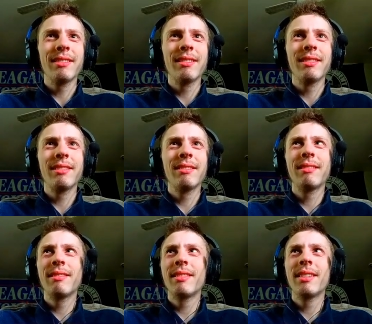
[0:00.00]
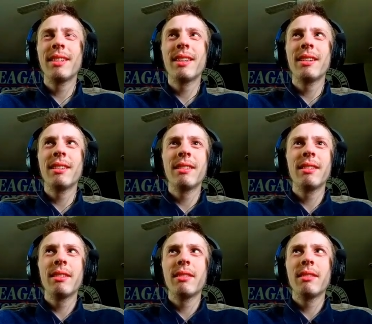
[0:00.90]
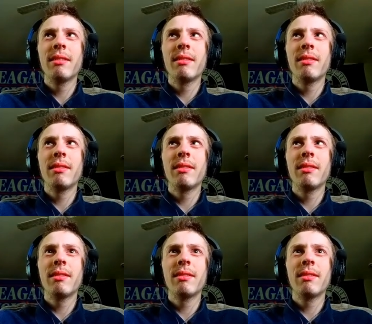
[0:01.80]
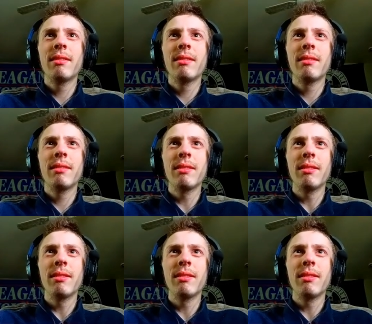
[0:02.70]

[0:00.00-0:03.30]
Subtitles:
(silence)